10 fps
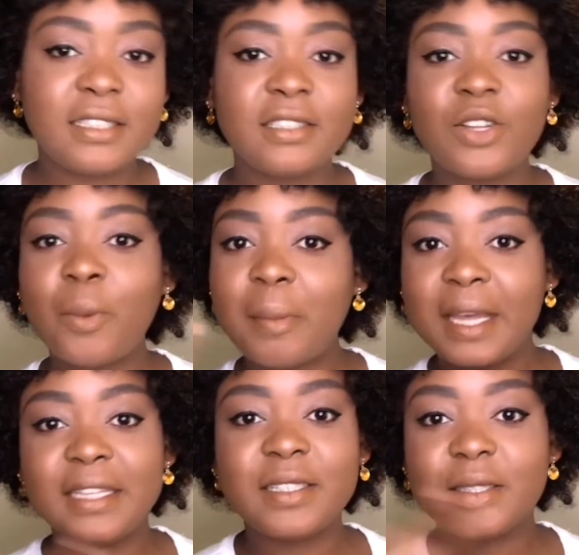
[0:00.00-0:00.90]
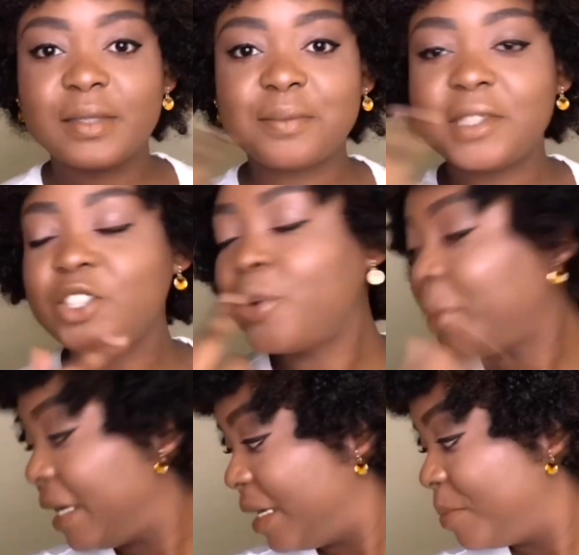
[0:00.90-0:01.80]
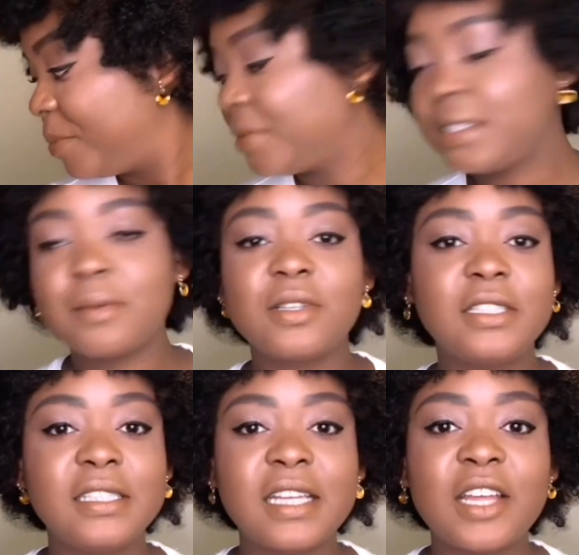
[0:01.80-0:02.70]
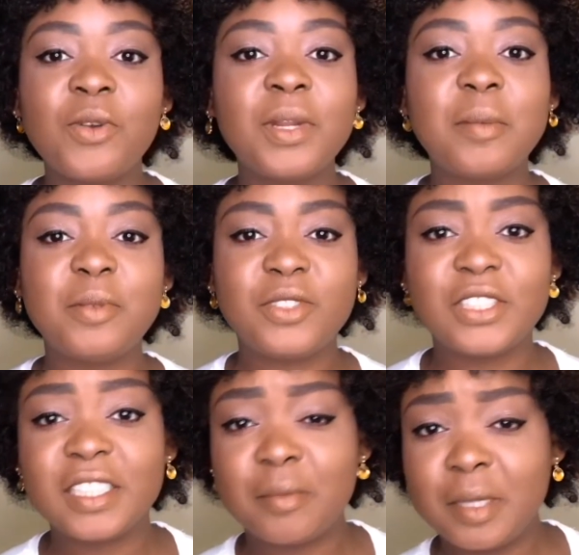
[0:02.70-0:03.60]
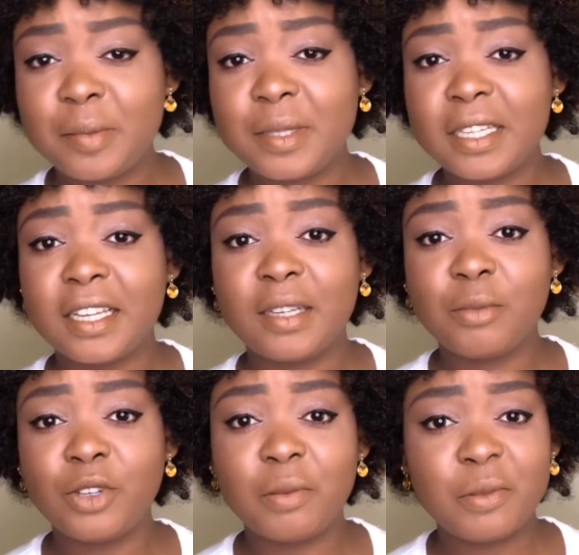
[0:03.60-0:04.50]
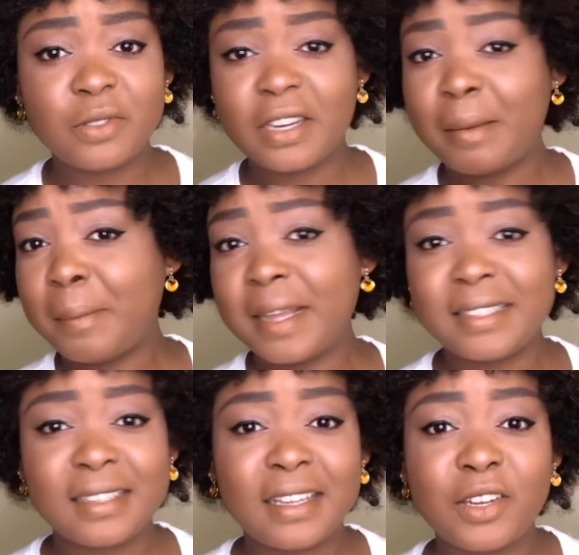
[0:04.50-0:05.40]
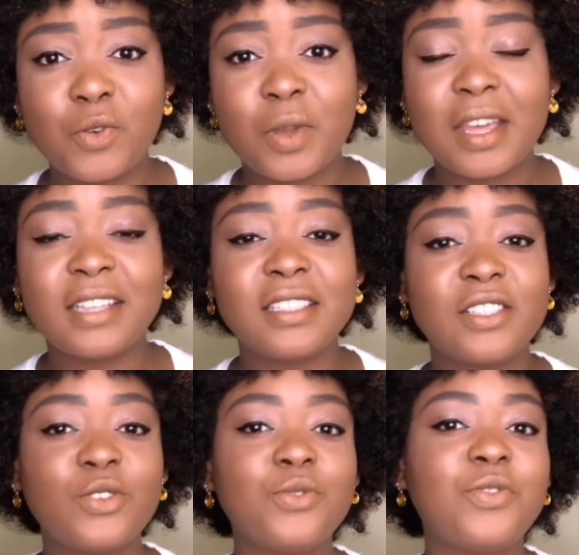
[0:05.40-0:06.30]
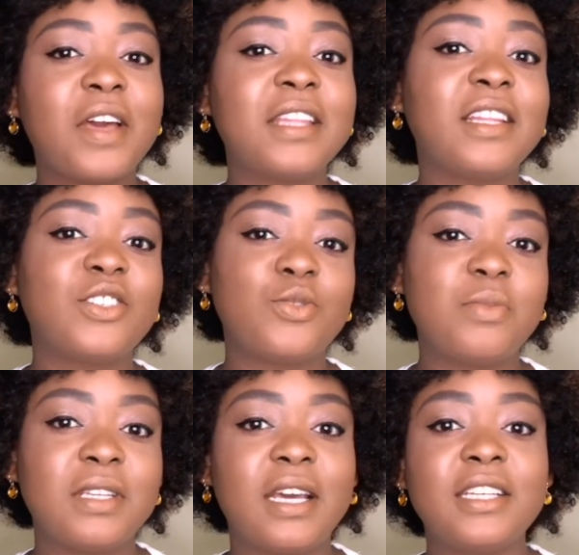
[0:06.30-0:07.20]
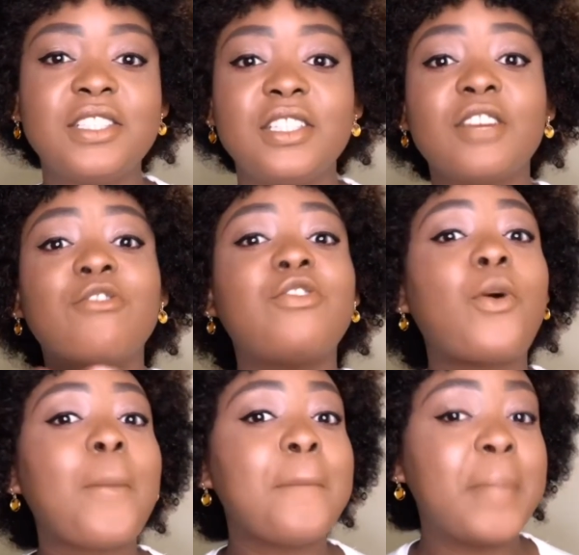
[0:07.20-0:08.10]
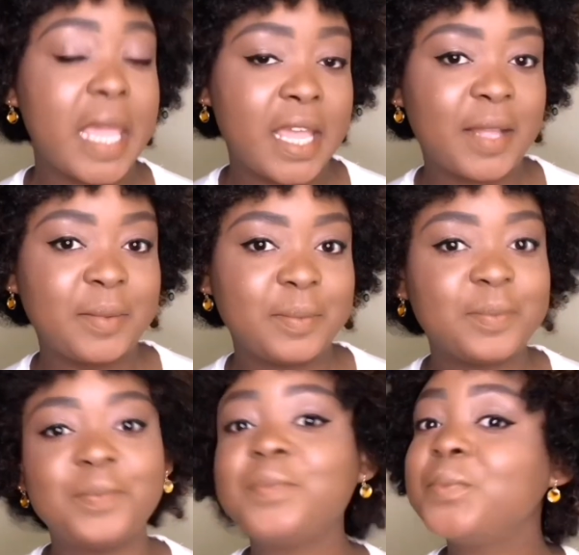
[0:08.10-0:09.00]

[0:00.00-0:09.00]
don't mind you know my lips because i don't want to put on some lipstick and i'm gonna put on a mask anyway i just don't find that to be hygienic for me mm.